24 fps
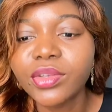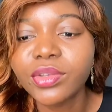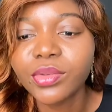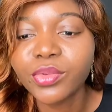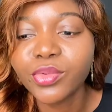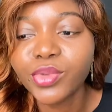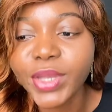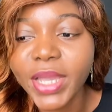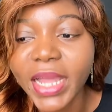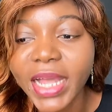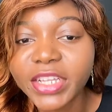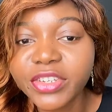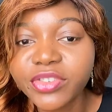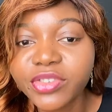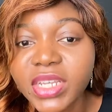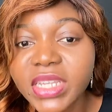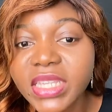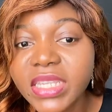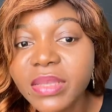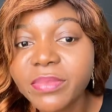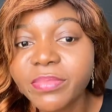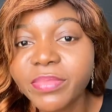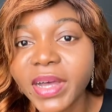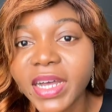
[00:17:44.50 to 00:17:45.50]
you can
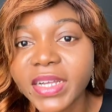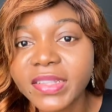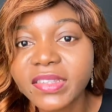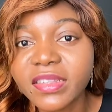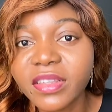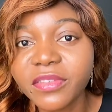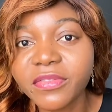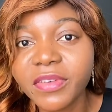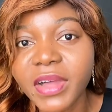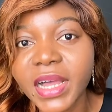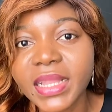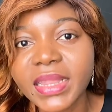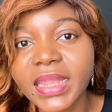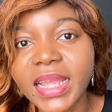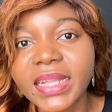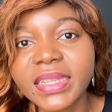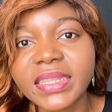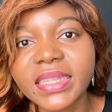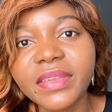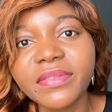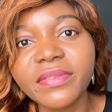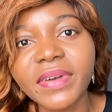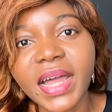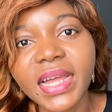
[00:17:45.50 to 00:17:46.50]
trace it back to the fact that
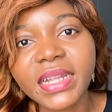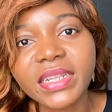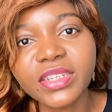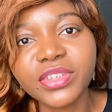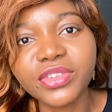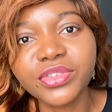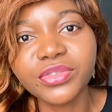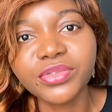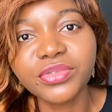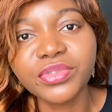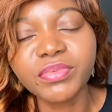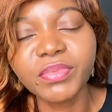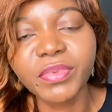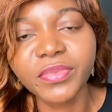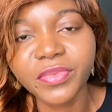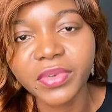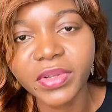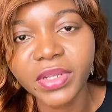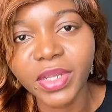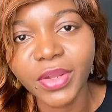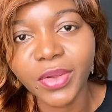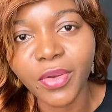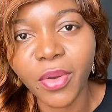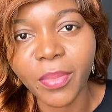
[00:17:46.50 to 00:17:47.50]
they've had issues before
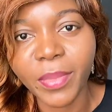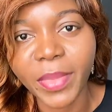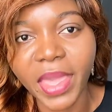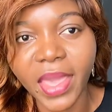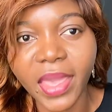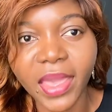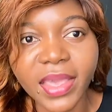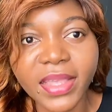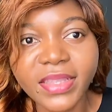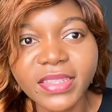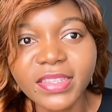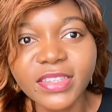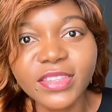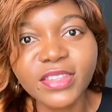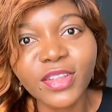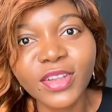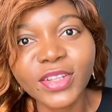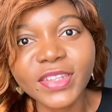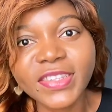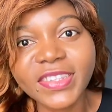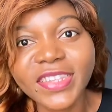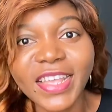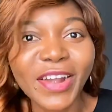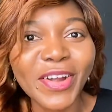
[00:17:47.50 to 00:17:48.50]
they come here. It is
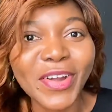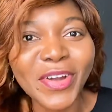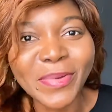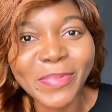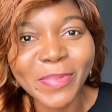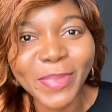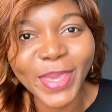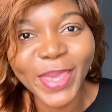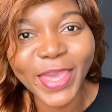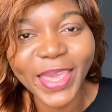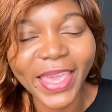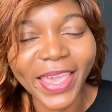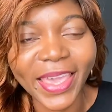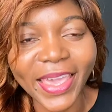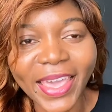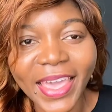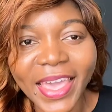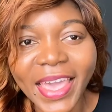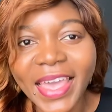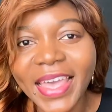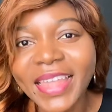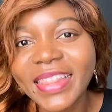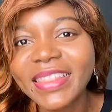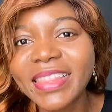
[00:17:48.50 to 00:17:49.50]
not their coming here
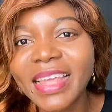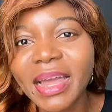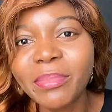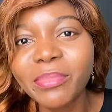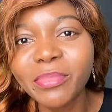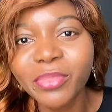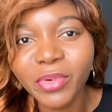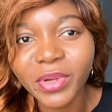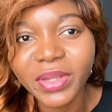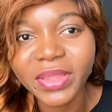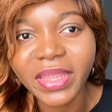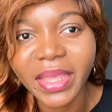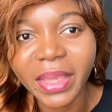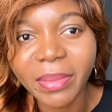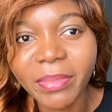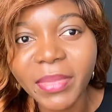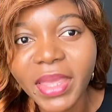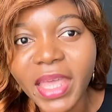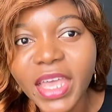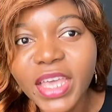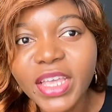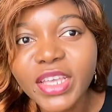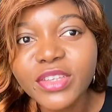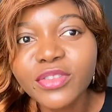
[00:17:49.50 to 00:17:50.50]
that broke them.
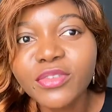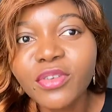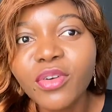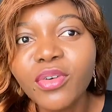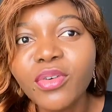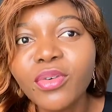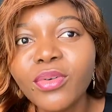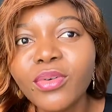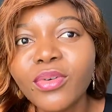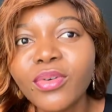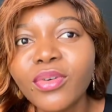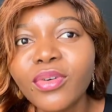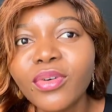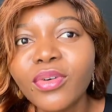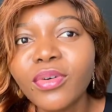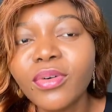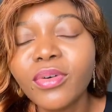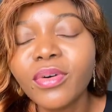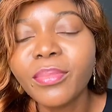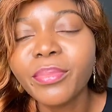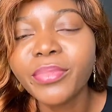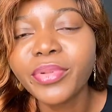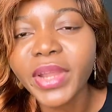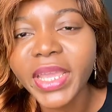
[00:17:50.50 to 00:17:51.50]
So
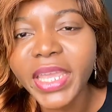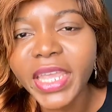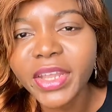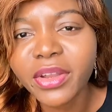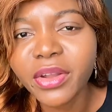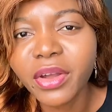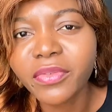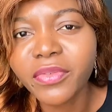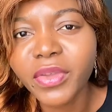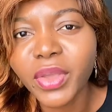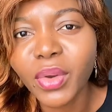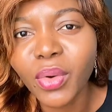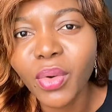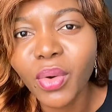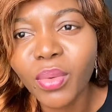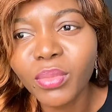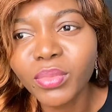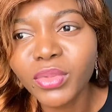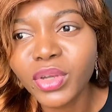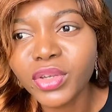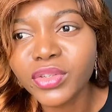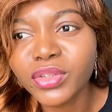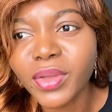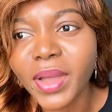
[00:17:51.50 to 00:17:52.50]
breaking of a home
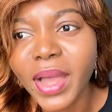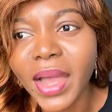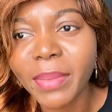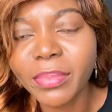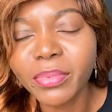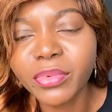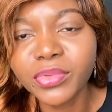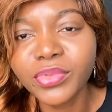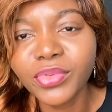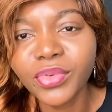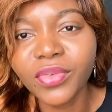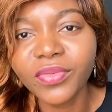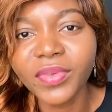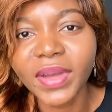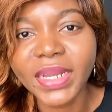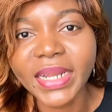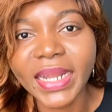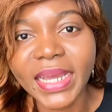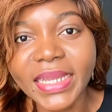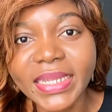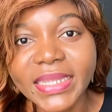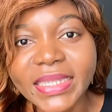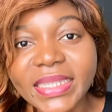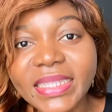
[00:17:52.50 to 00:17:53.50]
does not happen
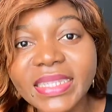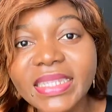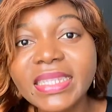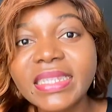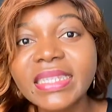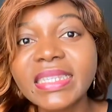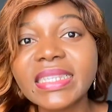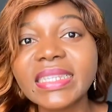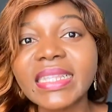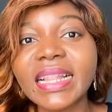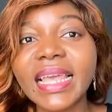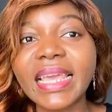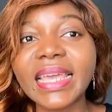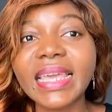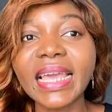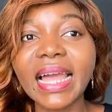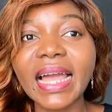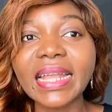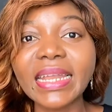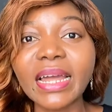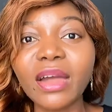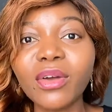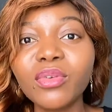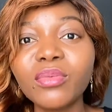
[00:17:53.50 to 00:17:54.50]
overnight. It is like
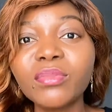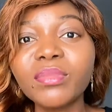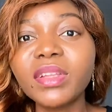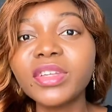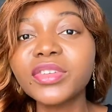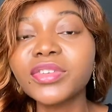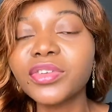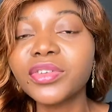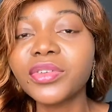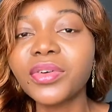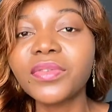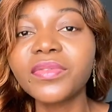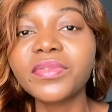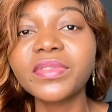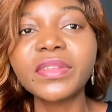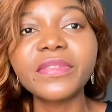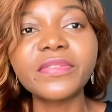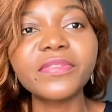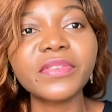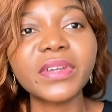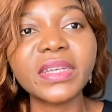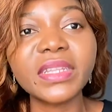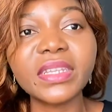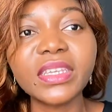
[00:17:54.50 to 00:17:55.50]
an accumulation of
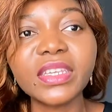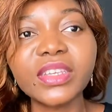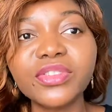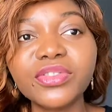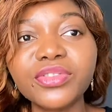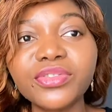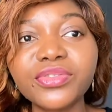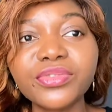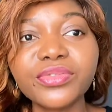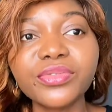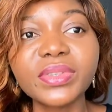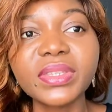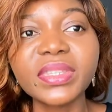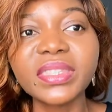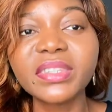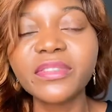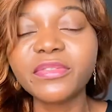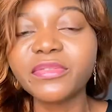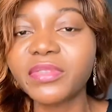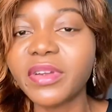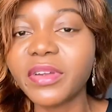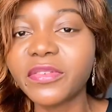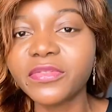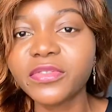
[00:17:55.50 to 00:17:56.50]
different issues,
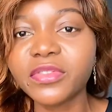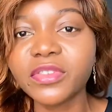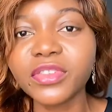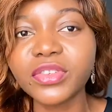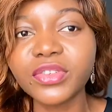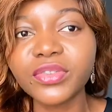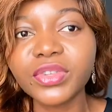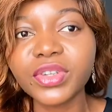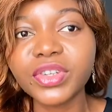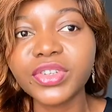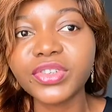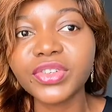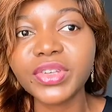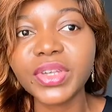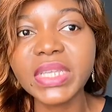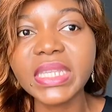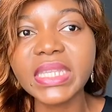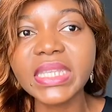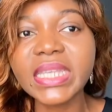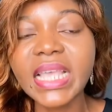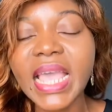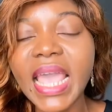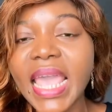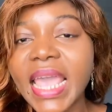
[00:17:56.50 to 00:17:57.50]
different
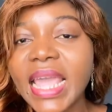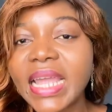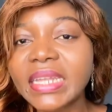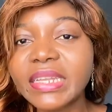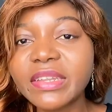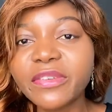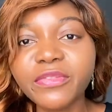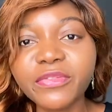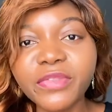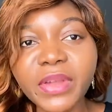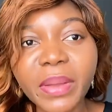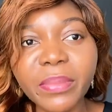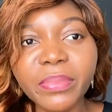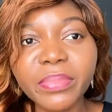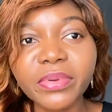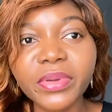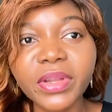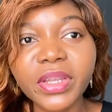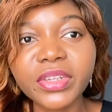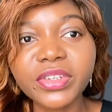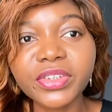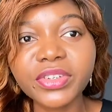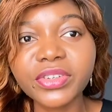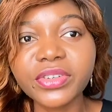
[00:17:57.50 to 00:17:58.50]
frustrations, different
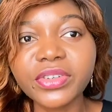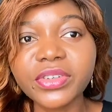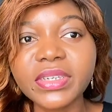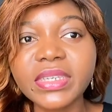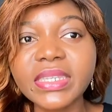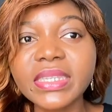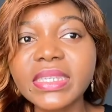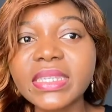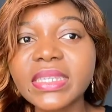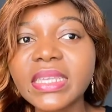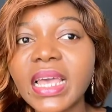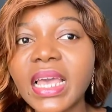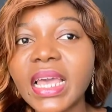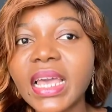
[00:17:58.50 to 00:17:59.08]
pressures.